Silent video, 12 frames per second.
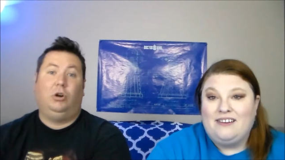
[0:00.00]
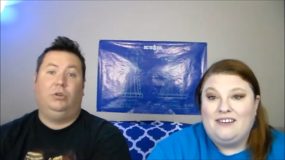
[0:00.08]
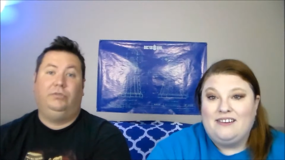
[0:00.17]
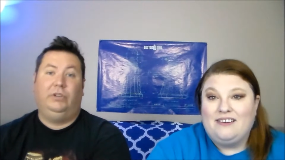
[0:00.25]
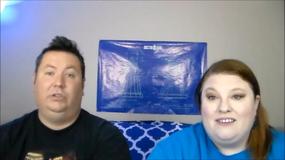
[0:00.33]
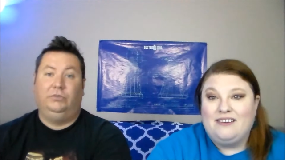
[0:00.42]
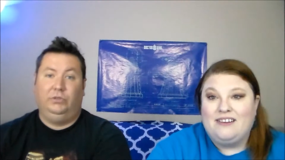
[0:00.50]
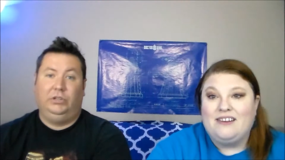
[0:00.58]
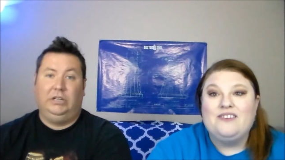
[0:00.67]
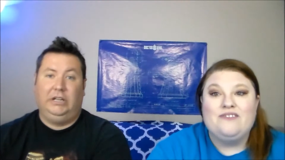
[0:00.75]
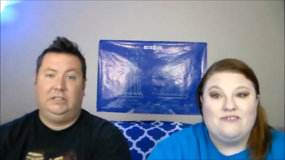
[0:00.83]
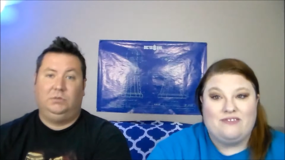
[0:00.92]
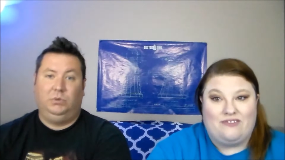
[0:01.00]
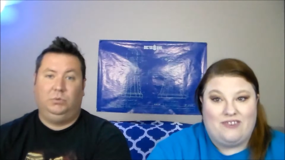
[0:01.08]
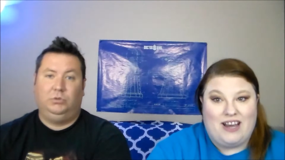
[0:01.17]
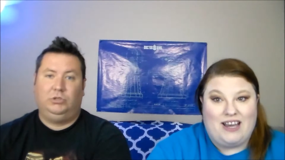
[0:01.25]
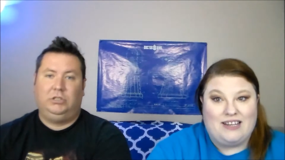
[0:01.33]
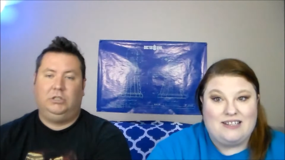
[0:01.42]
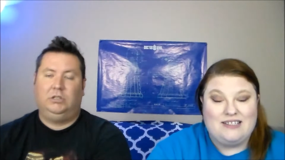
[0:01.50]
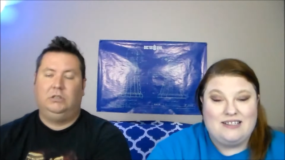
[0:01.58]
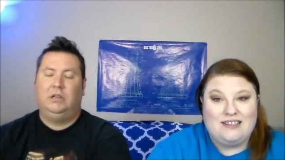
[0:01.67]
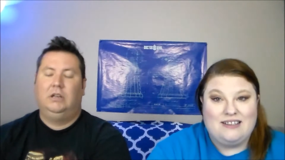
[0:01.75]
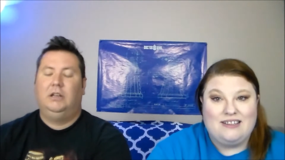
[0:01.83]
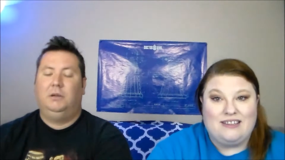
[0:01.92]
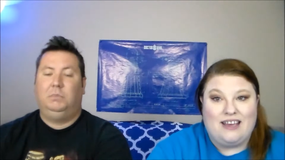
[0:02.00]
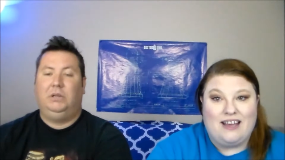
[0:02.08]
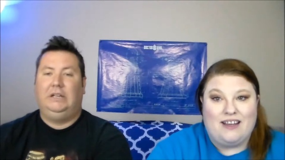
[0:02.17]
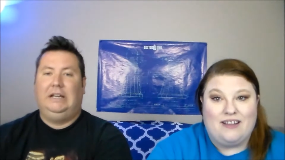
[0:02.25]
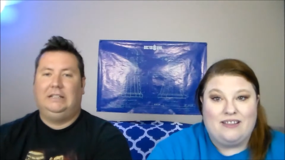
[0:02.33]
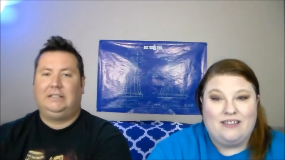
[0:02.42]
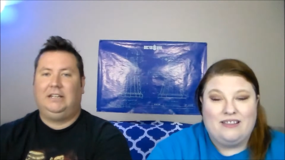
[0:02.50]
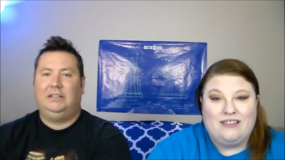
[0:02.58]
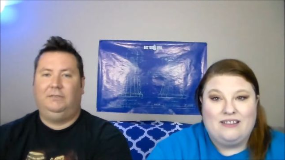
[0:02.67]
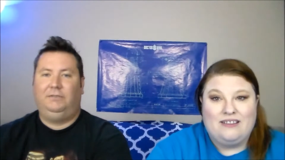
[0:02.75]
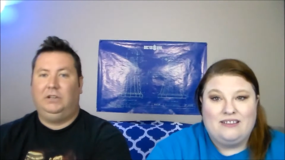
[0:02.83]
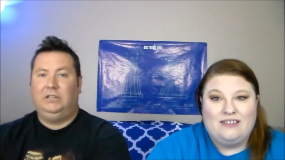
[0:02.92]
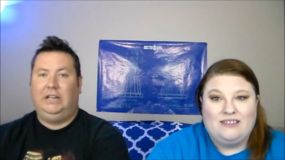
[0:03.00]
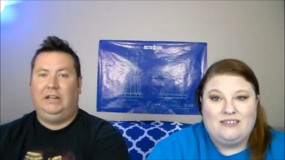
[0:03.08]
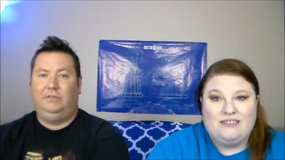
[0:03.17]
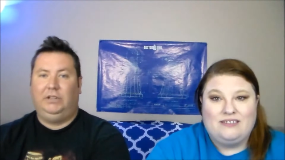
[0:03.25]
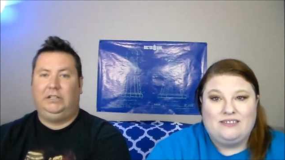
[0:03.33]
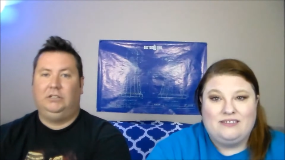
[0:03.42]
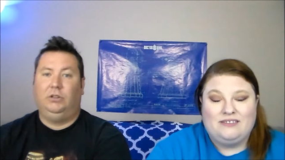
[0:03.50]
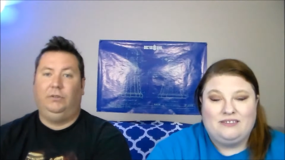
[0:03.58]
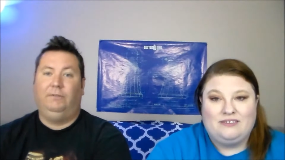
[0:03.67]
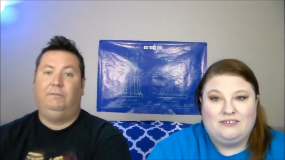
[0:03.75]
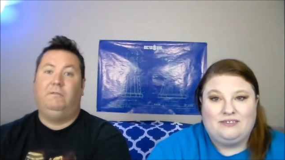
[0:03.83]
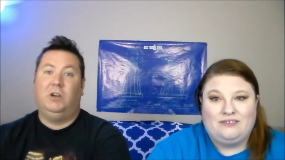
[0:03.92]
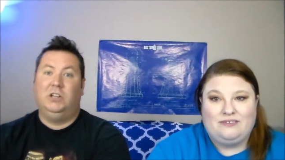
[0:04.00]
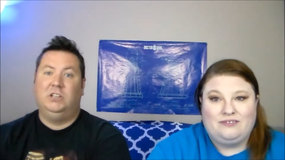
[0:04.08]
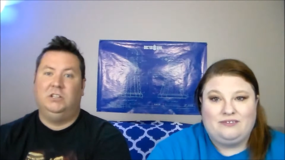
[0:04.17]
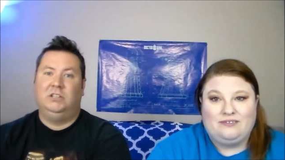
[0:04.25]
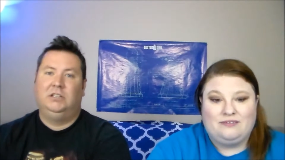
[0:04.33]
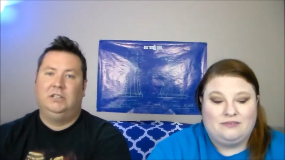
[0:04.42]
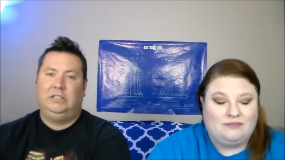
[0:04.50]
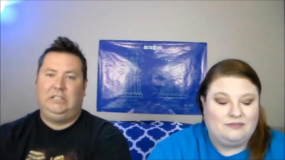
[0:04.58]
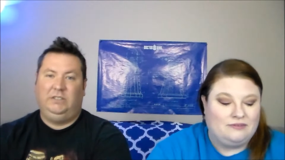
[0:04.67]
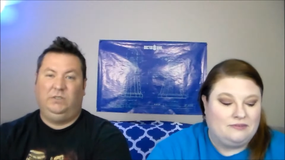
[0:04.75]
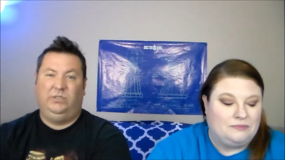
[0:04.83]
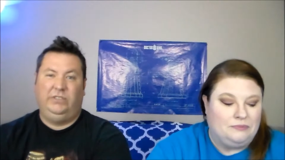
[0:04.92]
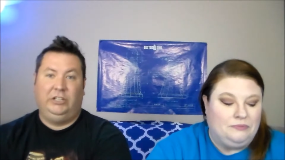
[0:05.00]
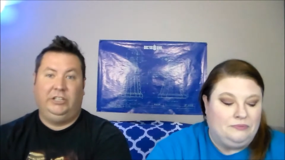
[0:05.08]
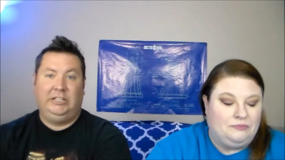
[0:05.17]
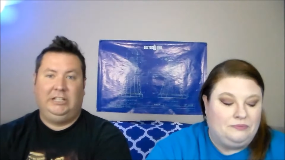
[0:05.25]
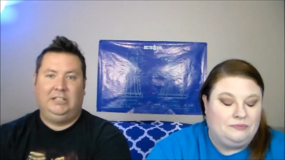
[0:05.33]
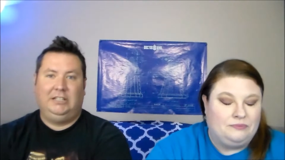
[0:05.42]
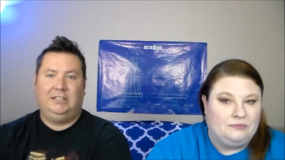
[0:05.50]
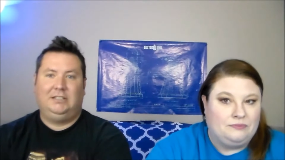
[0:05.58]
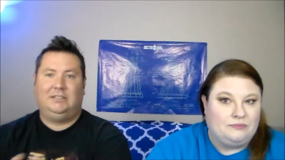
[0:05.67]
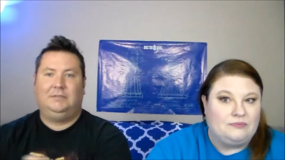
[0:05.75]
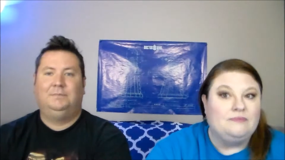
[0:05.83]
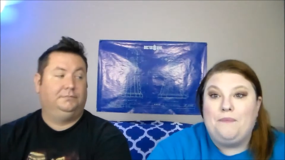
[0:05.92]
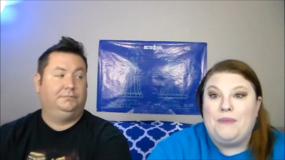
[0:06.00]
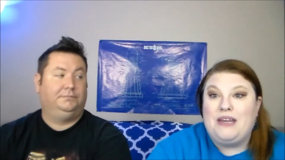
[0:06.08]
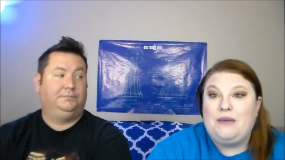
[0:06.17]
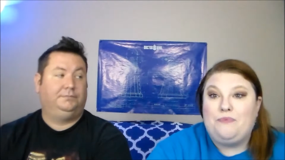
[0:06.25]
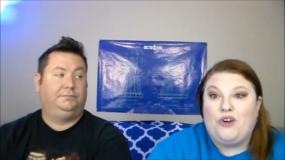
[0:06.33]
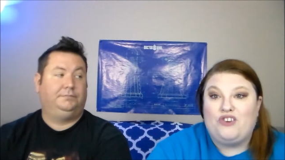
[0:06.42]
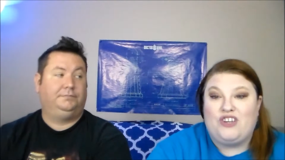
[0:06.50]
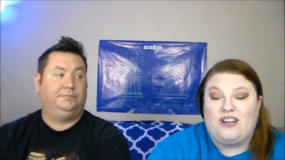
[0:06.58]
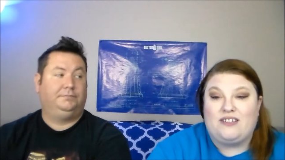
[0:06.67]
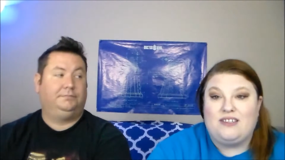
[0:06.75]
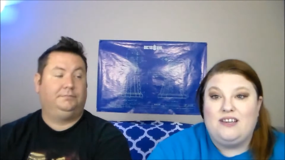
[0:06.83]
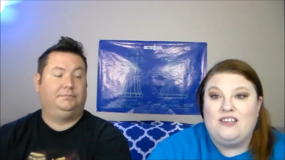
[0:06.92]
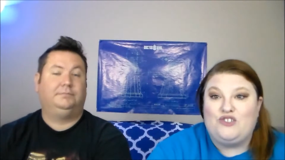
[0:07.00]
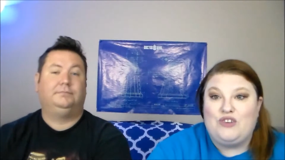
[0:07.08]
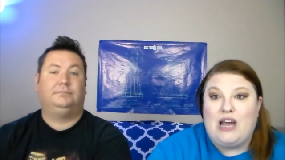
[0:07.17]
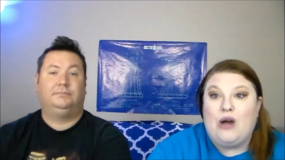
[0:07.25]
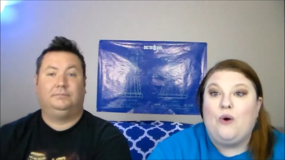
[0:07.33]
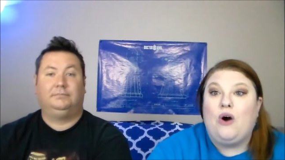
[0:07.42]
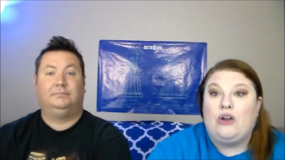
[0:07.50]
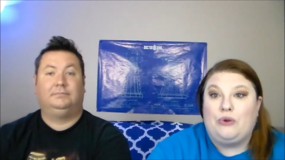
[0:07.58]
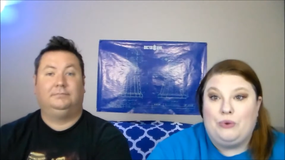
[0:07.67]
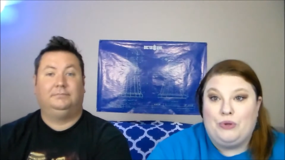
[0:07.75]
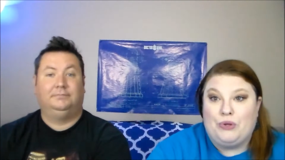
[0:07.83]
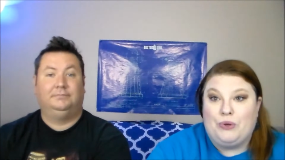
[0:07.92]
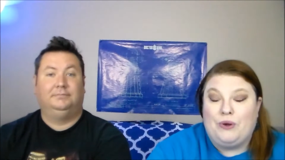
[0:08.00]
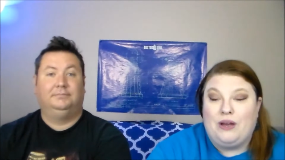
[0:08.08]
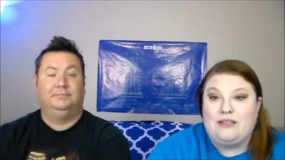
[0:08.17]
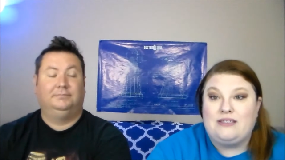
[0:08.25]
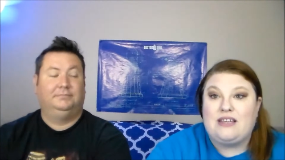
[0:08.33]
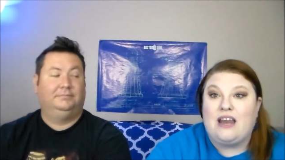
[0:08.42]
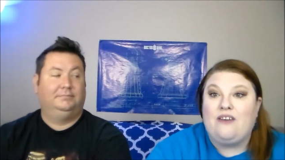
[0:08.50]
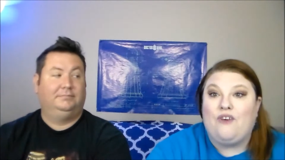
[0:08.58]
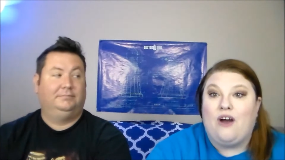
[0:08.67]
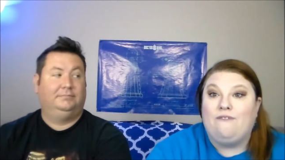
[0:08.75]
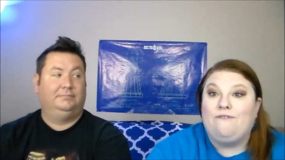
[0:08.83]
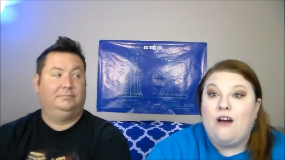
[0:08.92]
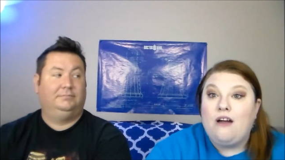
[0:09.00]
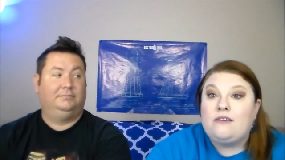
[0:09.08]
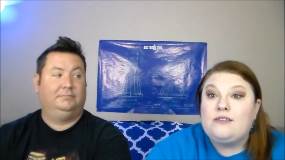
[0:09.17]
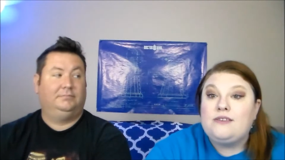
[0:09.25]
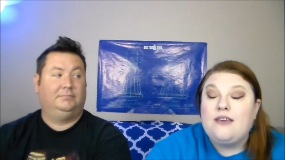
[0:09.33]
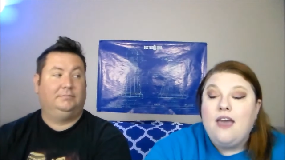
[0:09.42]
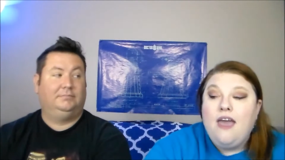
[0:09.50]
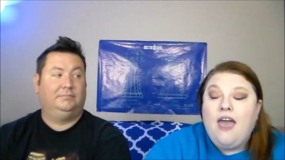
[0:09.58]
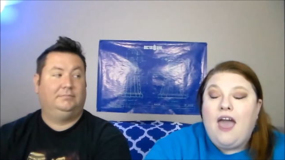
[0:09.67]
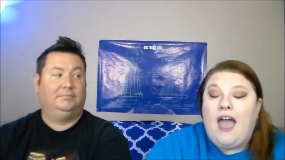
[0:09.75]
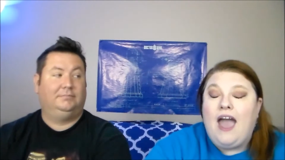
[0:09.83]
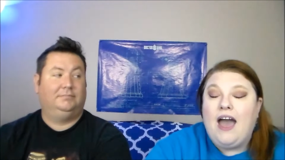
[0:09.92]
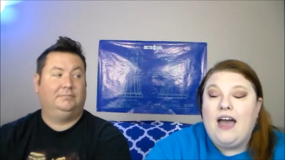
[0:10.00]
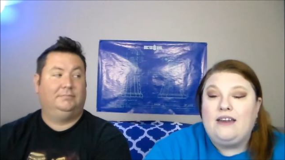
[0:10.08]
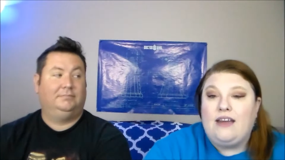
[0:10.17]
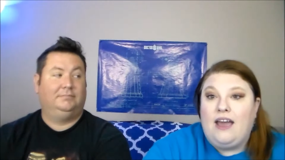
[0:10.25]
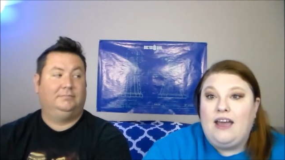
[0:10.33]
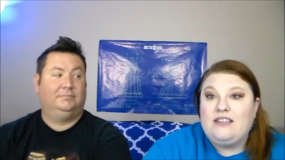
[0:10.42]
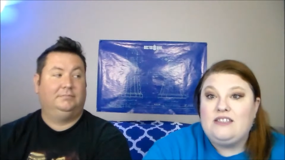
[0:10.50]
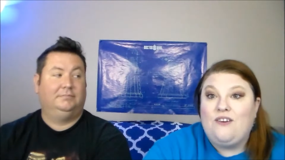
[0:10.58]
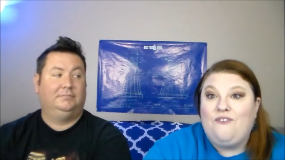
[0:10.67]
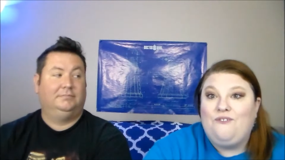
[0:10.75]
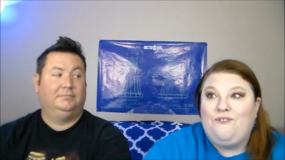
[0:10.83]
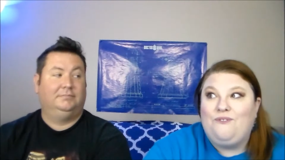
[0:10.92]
Speaker 1: heartfelt and very nice with right. Regina. Yeah. But yeah, it's kind of fun to have like another fun evil villain in this.
Speaker 2: Uh, Mindy Project is now on Hulu instead of on Fox, and it's